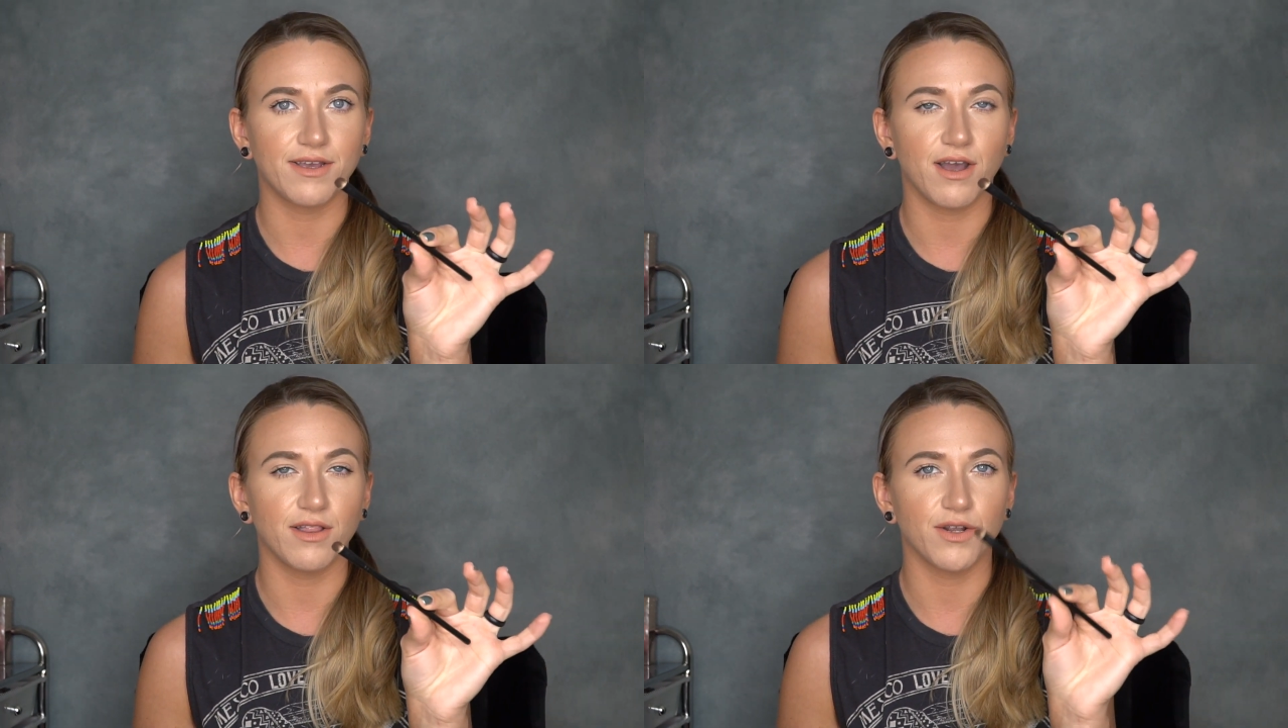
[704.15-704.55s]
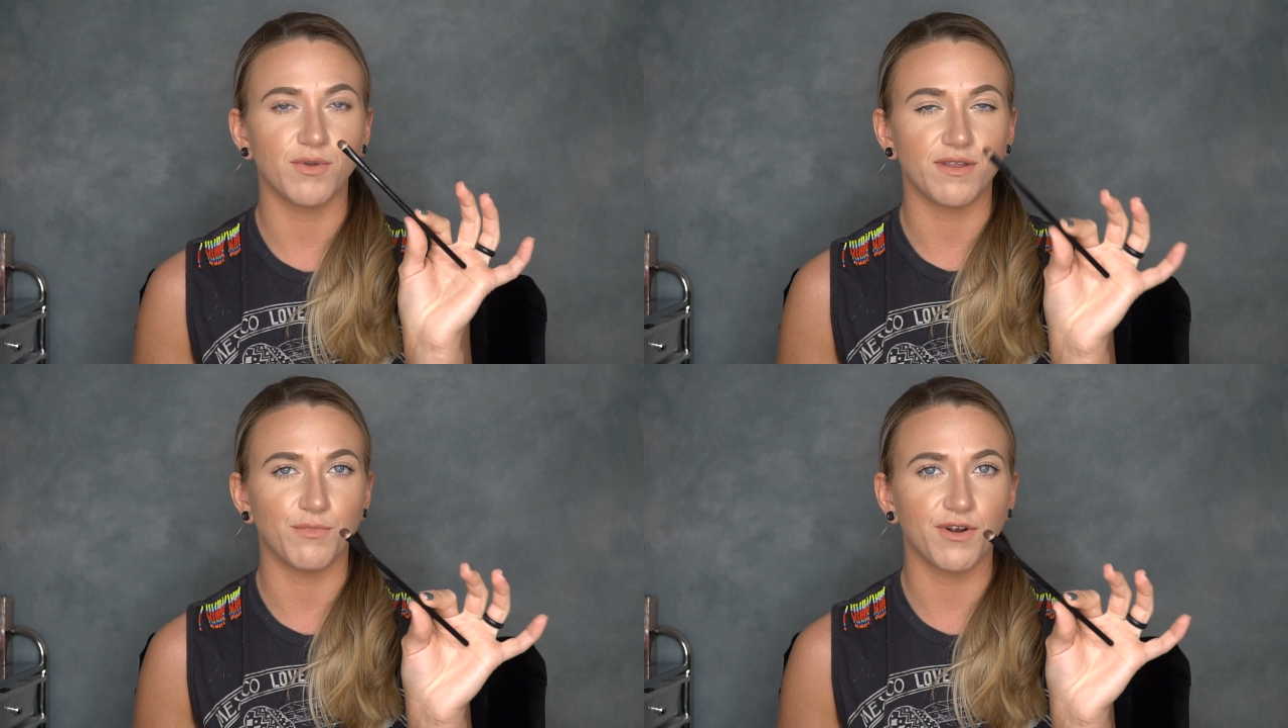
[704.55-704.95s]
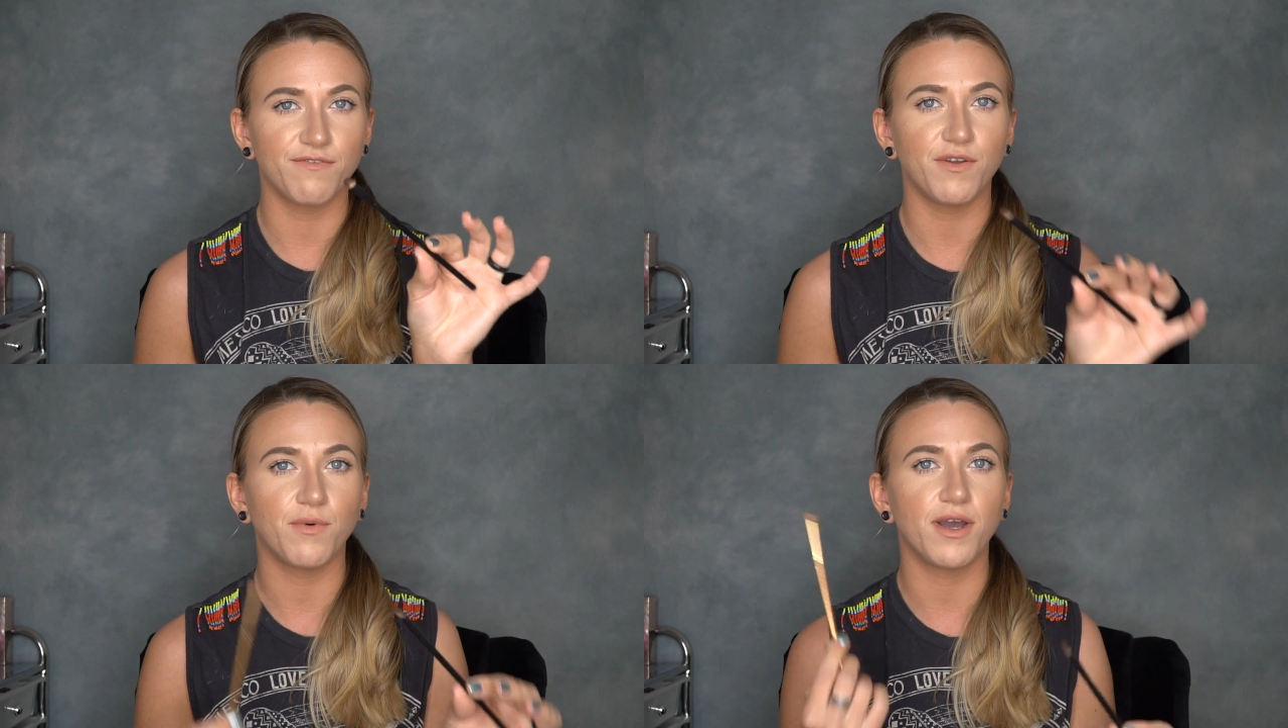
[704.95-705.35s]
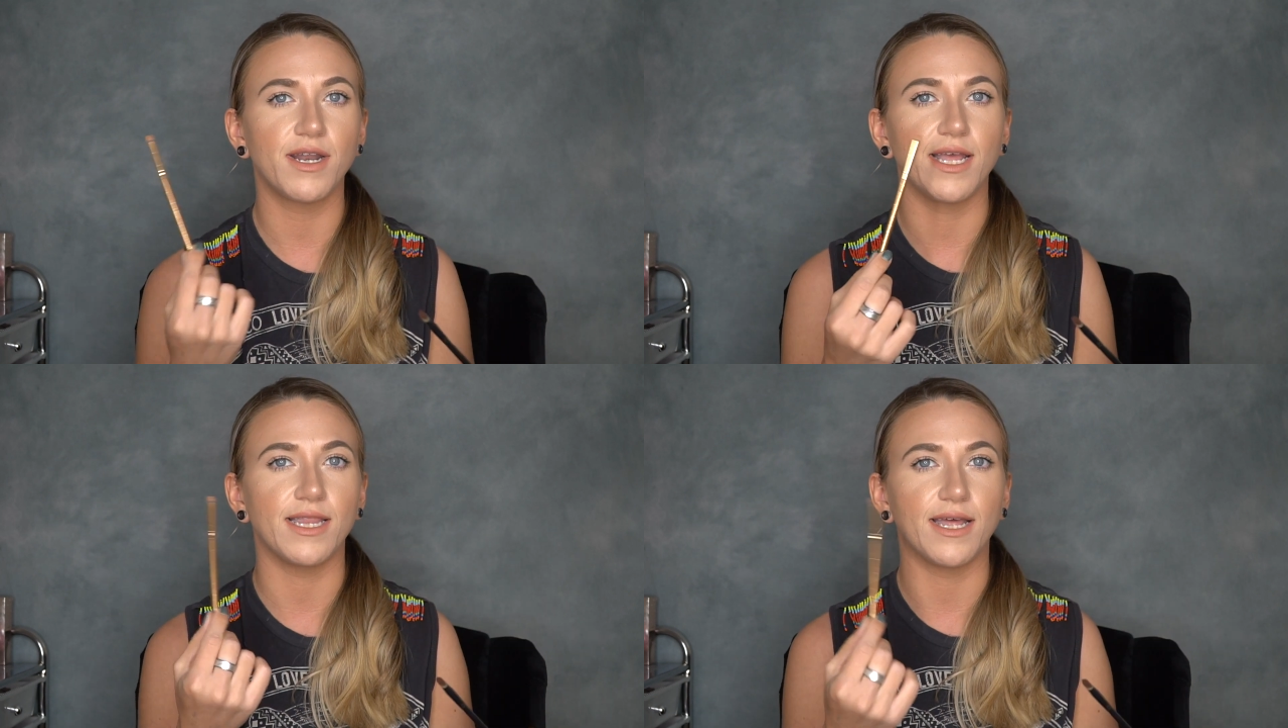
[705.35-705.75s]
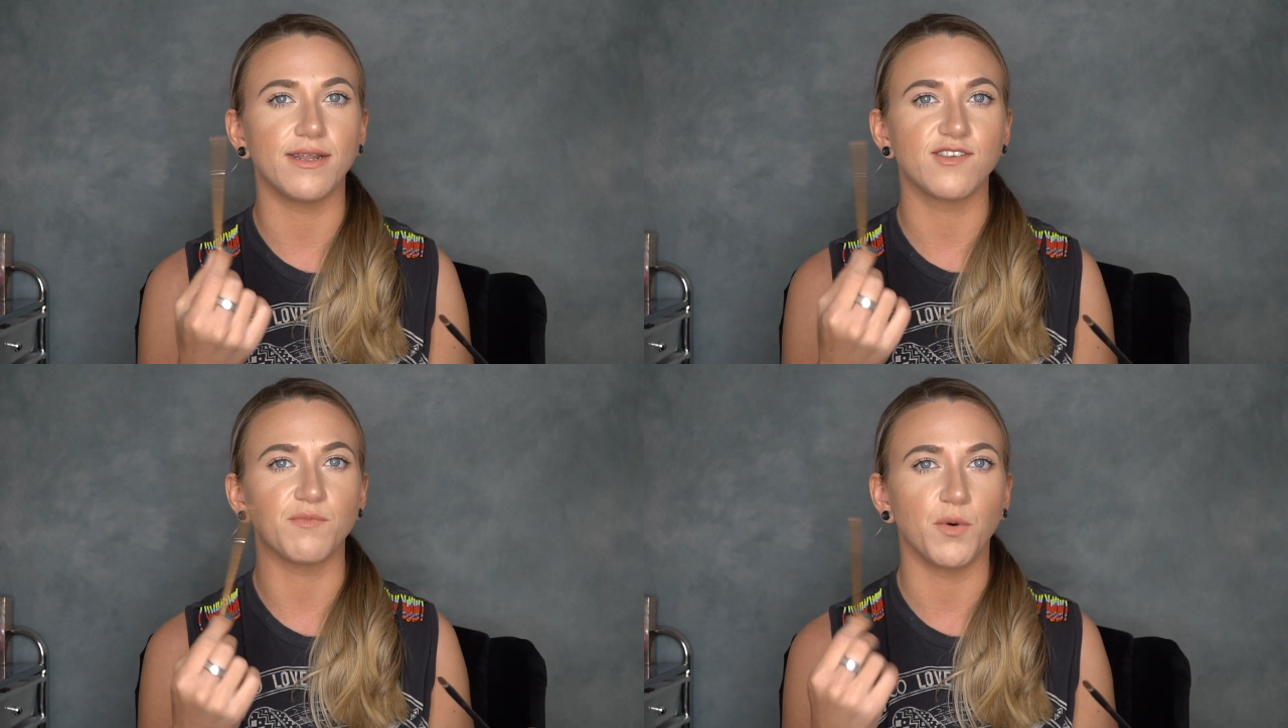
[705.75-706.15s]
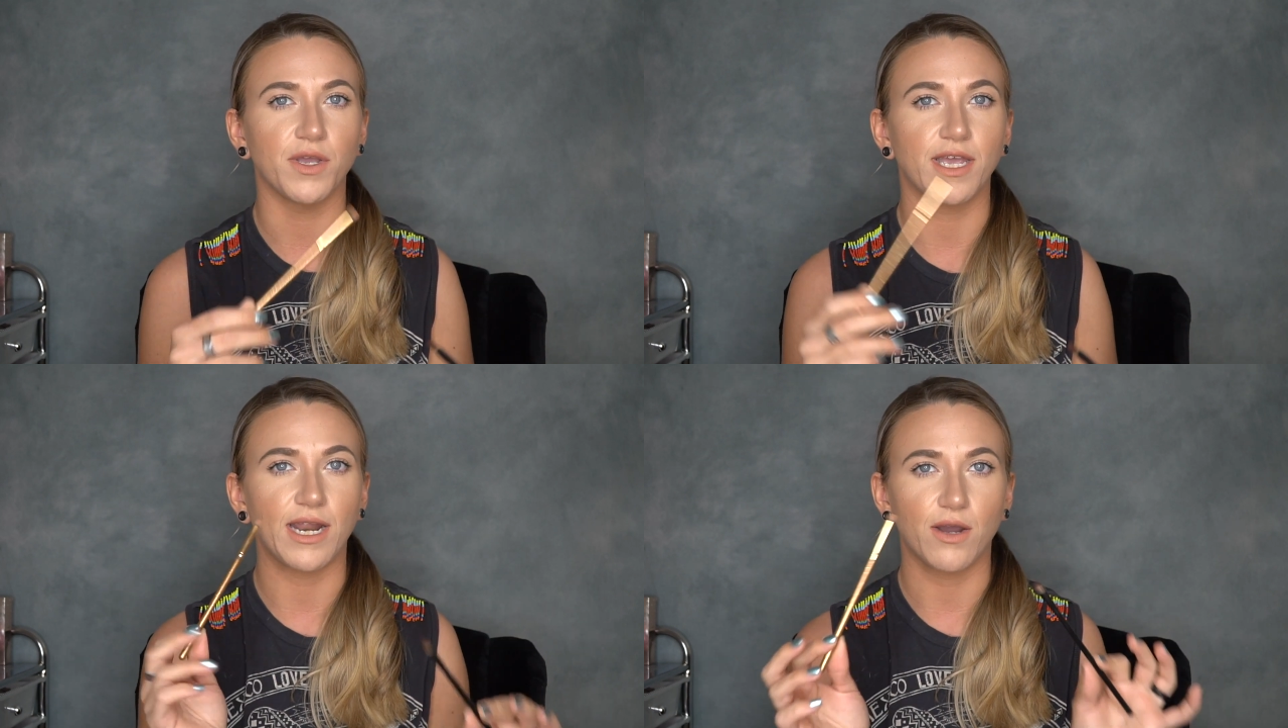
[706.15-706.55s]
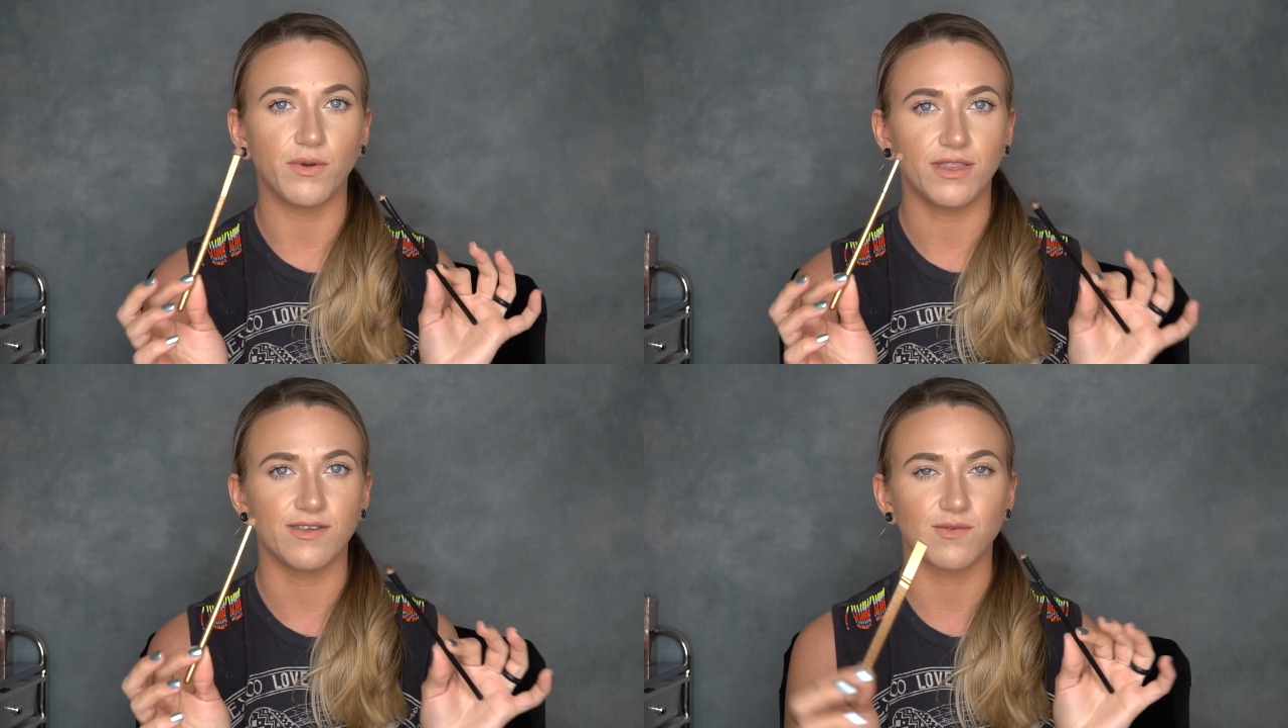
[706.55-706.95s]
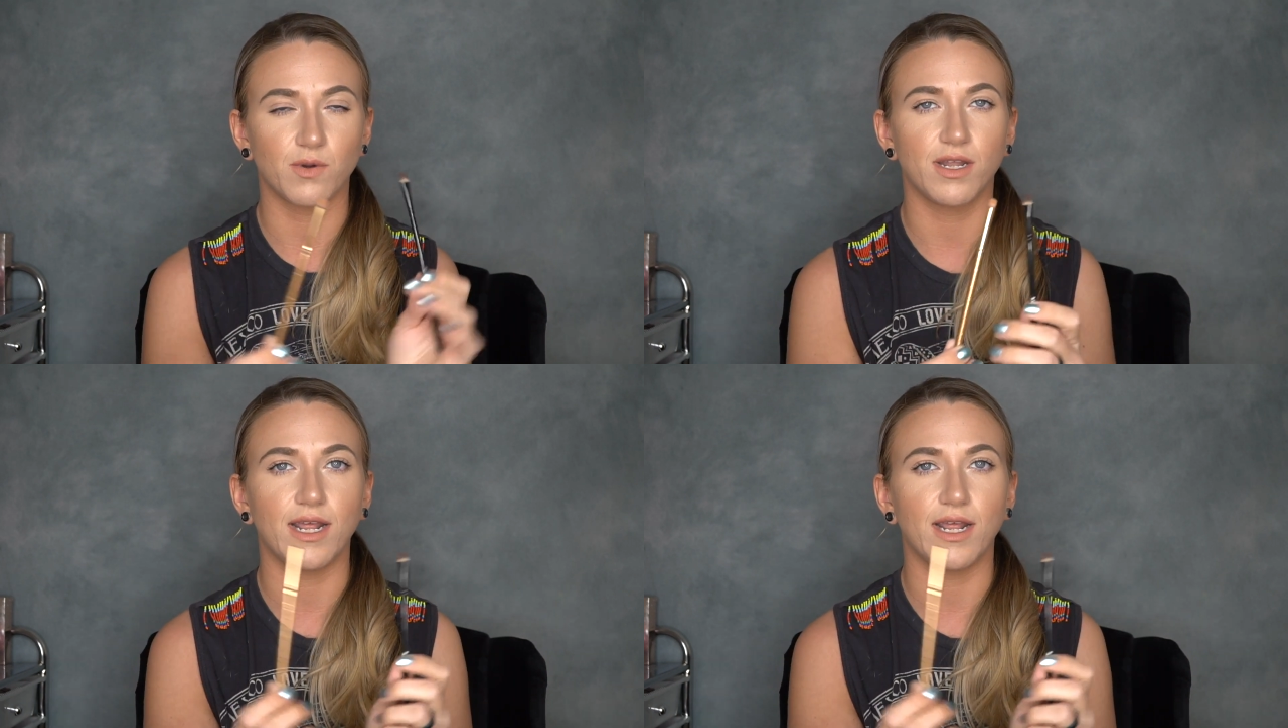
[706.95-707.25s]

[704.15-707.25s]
color with the Morphe one and then smoking it out with this one.